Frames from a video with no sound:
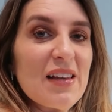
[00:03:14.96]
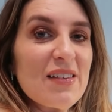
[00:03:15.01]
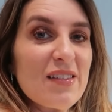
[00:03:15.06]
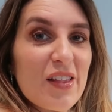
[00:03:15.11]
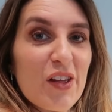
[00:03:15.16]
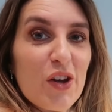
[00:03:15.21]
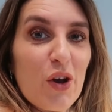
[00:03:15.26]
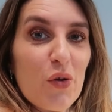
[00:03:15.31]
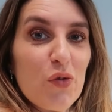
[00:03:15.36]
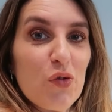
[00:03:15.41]

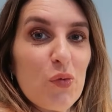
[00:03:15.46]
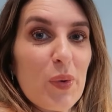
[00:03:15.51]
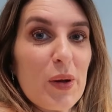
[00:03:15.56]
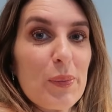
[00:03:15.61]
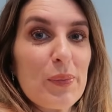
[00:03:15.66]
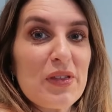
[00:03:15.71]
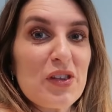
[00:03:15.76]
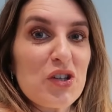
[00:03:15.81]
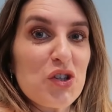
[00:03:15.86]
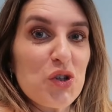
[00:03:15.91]
So they're going to
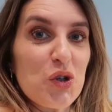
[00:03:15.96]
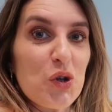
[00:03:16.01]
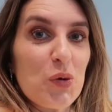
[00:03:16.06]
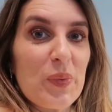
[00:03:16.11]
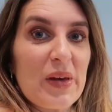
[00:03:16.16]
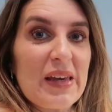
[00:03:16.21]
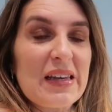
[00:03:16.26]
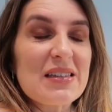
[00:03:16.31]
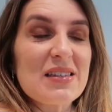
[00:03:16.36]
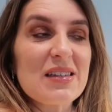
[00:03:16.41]
bring me the two
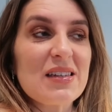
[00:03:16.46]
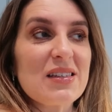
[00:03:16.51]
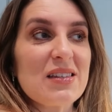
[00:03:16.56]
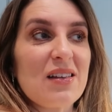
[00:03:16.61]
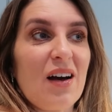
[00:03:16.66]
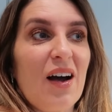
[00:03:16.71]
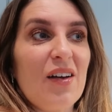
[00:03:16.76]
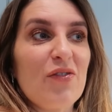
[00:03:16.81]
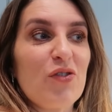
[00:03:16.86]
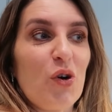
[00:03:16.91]
pieces
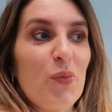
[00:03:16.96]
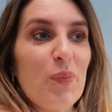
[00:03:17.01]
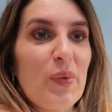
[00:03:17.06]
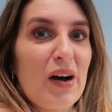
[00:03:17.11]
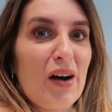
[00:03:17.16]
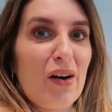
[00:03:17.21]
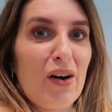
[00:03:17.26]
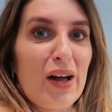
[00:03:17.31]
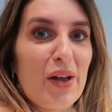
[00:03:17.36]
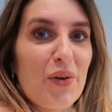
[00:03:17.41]
that I've got
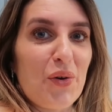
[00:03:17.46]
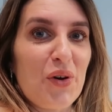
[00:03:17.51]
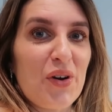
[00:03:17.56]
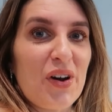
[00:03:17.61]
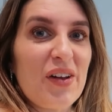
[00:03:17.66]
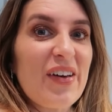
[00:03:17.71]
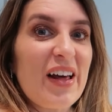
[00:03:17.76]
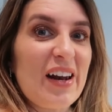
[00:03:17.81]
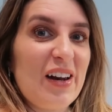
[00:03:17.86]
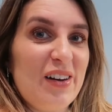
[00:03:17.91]
my eye
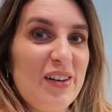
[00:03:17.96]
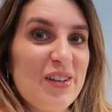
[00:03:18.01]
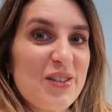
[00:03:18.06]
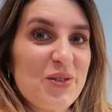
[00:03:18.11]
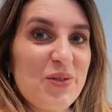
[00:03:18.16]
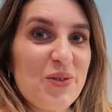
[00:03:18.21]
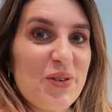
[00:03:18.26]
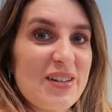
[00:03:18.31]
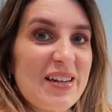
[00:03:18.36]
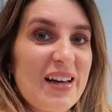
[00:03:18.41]
on. I've had a
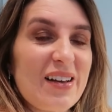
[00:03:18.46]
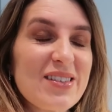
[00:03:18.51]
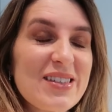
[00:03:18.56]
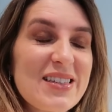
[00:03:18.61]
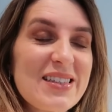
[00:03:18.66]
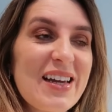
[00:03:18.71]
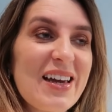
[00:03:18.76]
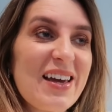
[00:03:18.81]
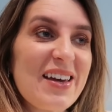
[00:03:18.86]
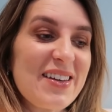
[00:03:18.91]
little look
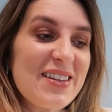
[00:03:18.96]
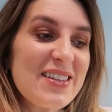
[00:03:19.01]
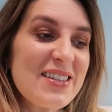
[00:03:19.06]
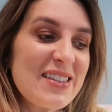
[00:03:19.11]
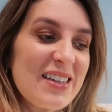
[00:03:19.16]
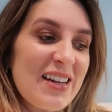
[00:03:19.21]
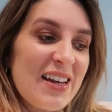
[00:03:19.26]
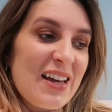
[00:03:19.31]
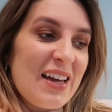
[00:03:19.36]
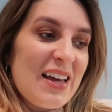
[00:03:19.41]

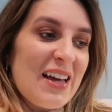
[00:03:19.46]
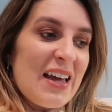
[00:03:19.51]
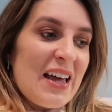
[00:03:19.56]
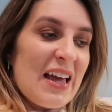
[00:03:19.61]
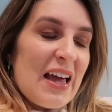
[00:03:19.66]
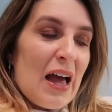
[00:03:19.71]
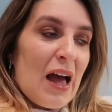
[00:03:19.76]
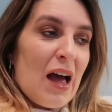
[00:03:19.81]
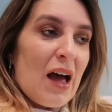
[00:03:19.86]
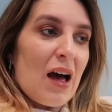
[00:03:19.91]
downstairs.
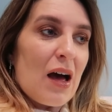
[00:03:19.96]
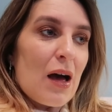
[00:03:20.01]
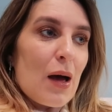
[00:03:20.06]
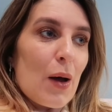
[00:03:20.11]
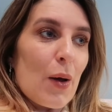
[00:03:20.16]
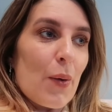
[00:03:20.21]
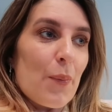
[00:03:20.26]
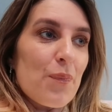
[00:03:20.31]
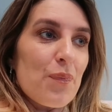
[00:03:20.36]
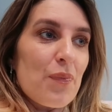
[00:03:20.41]

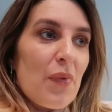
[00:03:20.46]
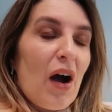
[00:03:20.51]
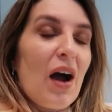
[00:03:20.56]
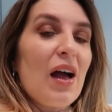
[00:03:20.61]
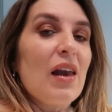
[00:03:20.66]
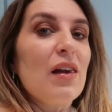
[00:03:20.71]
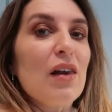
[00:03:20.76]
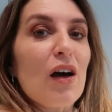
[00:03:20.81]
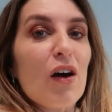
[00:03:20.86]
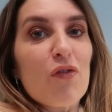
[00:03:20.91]

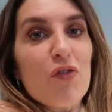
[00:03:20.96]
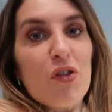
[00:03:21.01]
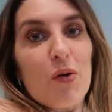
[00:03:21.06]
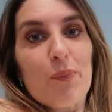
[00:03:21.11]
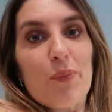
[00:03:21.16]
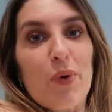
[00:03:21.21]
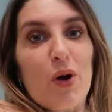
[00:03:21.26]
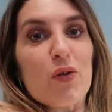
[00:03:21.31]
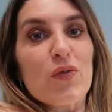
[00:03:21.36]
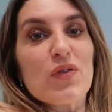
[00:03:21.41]
I love
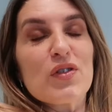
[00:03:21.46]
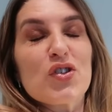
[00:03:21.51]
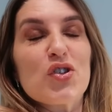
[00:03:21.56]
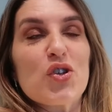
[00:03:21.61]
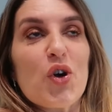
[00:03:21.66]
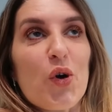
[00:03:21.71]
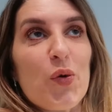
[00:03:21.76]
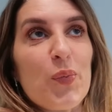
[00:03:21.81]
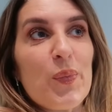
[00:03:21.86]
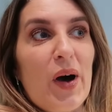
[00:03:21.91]
them both
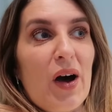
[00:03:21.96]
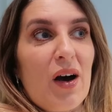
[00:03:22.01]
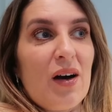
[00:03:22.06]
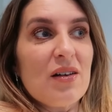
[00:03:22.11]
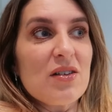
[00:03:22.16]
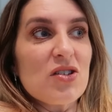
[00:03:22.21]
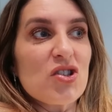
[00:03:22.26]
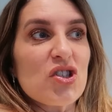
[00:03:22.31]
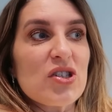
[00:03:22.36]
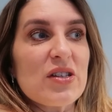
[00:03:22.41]
so
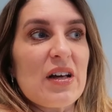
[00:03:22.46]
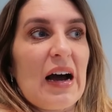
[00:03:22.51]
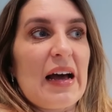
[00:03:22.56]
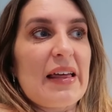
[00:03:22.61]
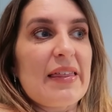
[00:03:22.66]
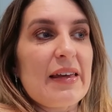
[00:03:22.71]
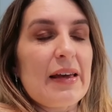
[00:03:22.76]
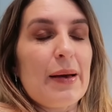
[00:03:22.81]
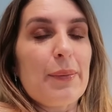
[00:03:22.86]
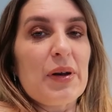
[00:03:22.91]
much that
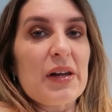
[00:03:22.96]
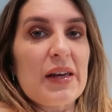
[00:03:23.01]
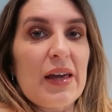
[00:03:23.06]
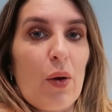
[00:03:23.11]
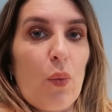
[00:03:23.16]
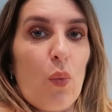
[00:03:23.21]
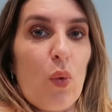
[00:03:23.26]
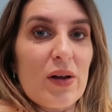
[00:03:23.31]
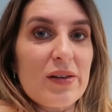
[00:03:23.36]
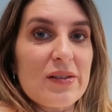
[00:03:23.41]
I think I'm going to
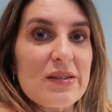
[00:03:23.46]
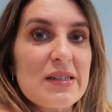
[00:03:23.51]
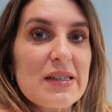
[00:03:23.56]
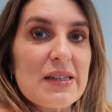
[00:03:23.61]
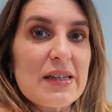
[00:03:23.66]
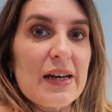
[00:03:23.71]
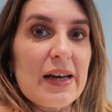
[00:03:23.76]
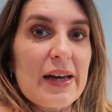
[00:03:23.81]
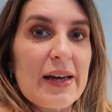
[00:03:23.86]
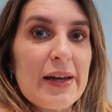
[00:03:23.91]
get one
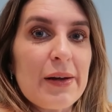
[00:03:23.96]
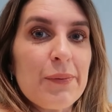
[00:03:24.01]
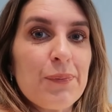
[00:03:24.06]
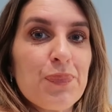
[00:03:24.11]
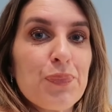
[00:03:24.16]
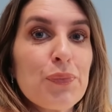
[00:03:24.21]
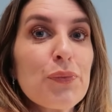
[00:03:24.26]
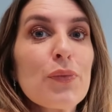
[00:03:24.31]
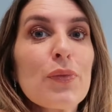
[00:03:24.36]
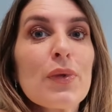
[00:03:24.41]
today
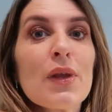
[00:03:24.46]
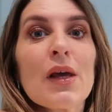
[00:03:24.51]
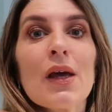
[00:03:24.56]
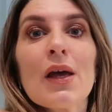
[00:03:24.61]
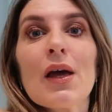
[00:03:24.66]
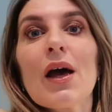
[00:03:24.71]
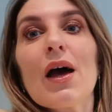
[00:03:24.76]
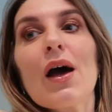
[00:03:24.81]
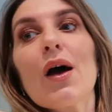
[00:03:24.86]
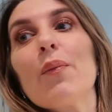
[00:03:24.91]

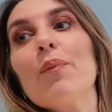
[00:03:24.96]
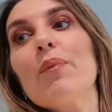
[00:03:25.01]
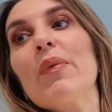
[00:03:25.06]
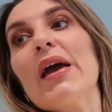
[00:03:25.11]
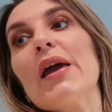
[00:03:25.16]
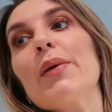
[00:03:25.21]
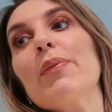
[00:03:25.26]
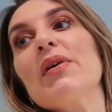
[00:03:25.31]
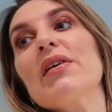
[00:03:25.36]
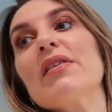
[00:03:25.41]
and
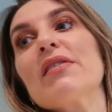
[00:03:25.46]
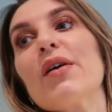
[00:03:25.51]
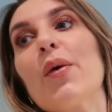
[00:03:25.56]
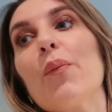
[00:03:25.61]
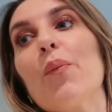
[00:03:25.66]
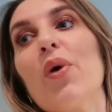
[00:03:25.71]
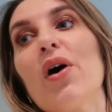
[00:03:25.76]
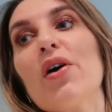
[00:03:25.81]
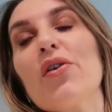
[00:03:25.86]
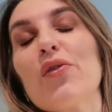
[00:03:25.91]
maybe
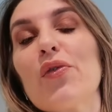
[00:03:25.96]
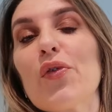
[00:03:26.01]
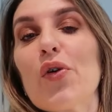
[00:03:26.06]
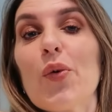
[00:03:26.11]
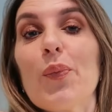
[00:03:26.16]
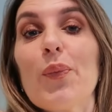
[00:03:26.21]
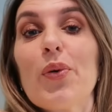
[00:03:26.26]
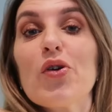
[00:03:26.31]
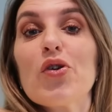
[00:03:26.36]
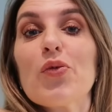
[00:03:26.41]
someone for
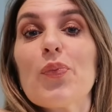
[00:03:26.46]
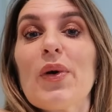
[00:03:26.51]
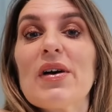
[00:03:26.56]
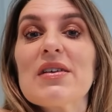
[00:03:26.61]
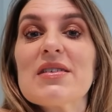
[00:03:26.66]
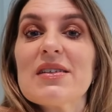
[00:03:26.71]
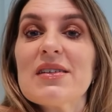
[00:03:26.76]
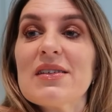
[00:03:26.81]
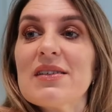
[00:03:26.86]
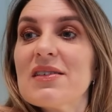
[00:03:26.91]
a push
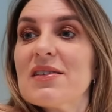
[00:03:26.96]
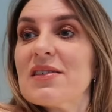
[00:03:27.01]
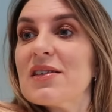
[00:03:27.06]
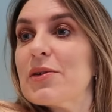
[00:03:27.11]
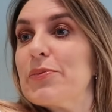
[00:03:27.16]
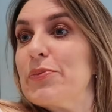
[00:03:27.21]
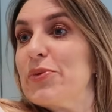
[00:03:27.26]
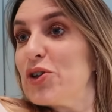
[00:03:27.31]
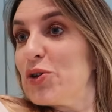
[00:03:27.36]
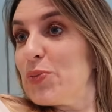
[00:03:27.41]
present.
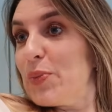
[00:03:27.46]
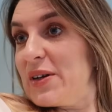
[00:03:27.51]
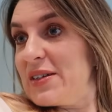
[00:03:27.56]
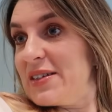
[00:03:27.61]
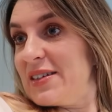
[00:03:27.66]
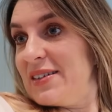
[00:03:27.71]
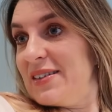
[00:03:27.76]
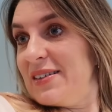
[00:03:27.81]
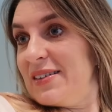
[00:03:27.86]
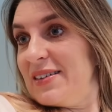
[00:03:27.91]
Push
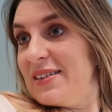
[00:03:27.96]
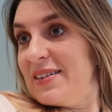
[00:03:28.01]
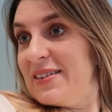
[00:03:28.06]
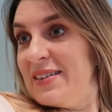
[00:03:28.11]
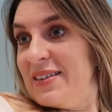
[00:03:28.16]
present?